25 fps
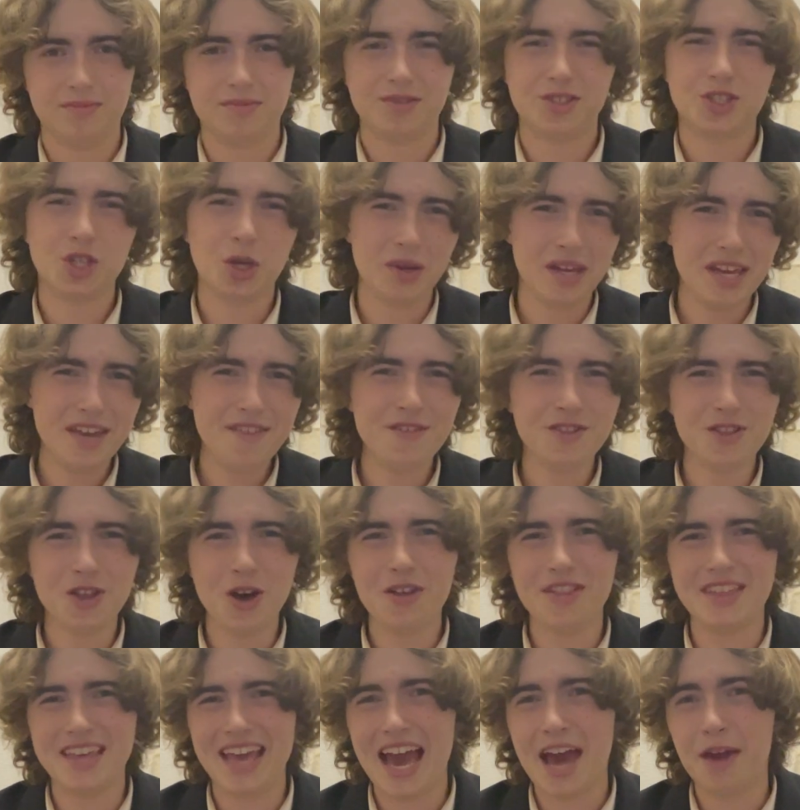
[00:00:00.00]
So even though
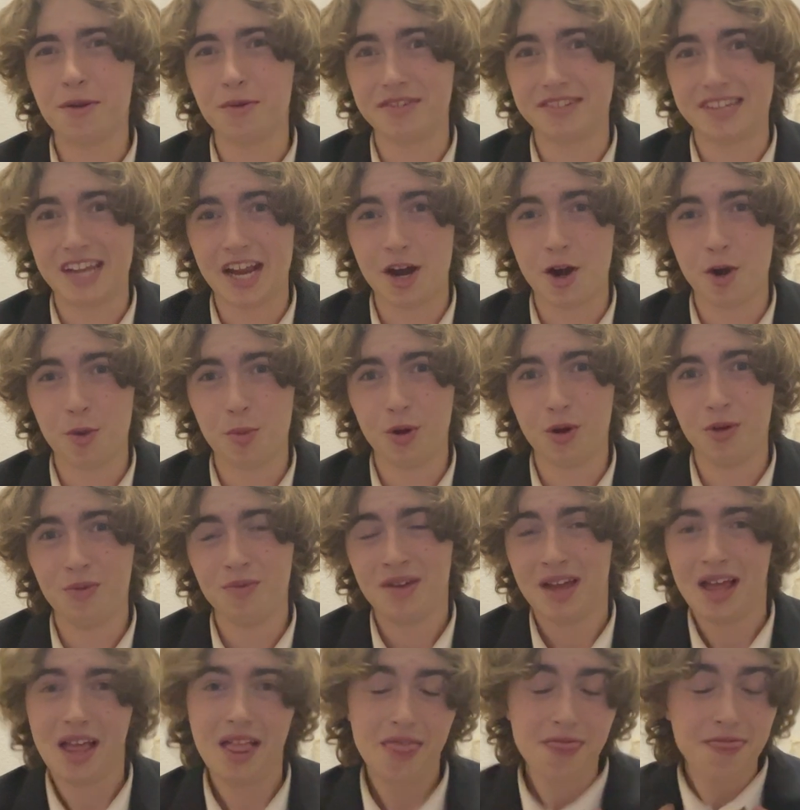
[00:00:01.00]
the ad was terrible,
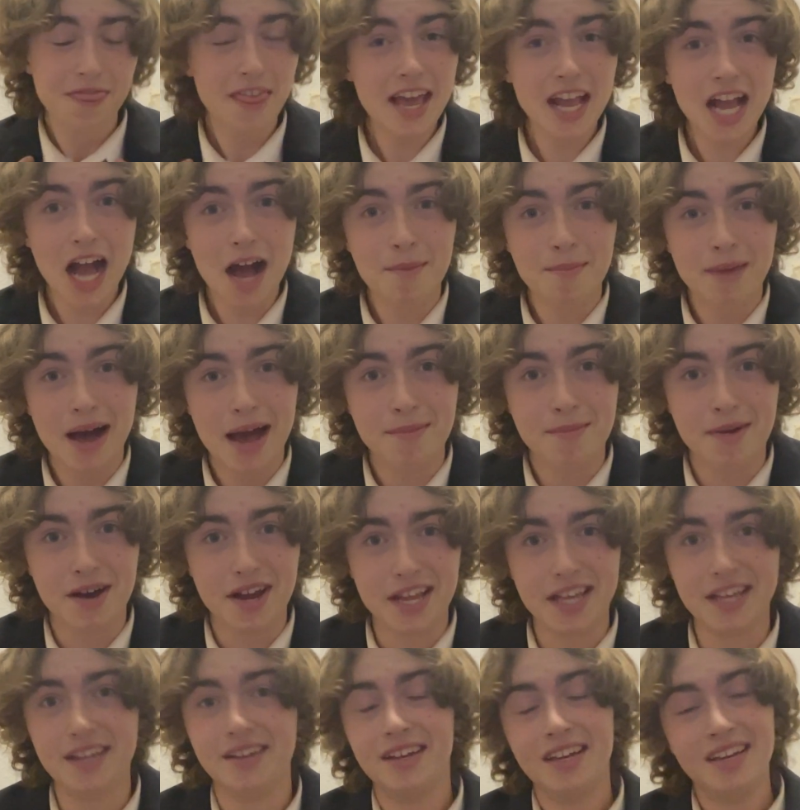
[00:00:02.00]
they got my
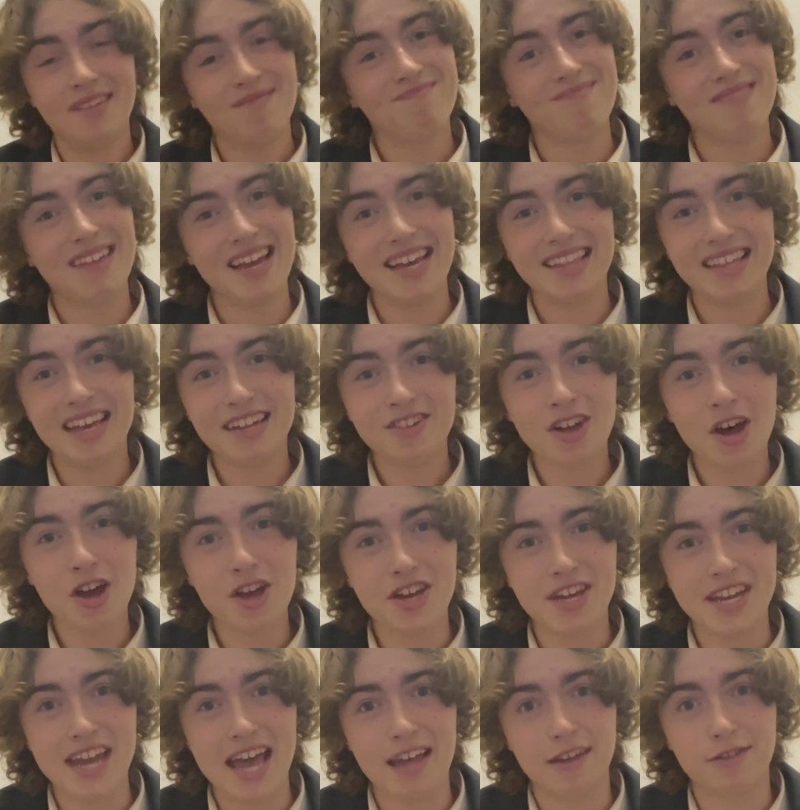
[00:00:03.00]
money, and that's all you
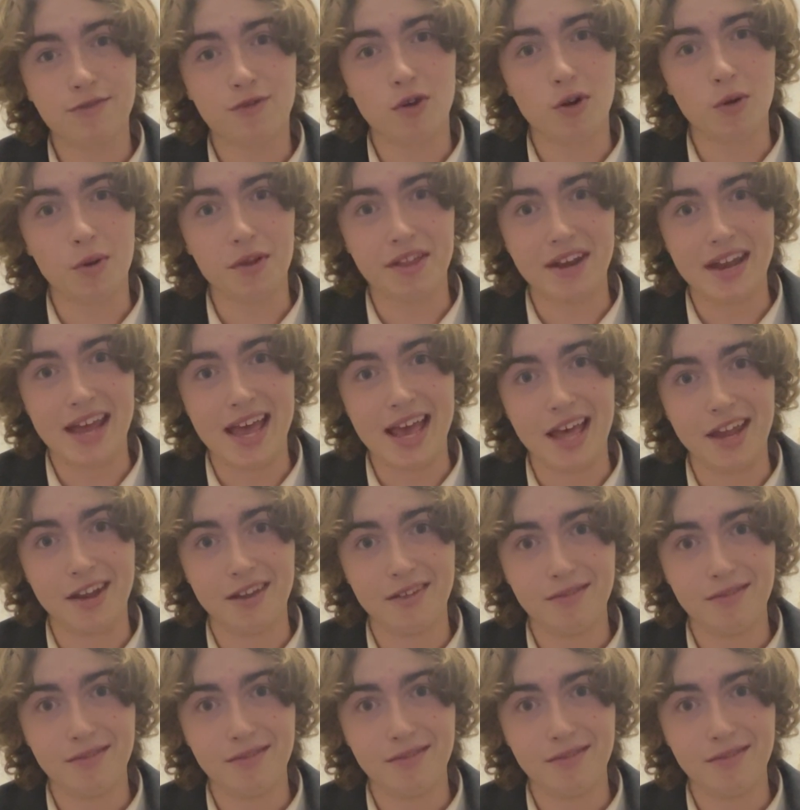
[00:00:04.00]
can ask for with an ad.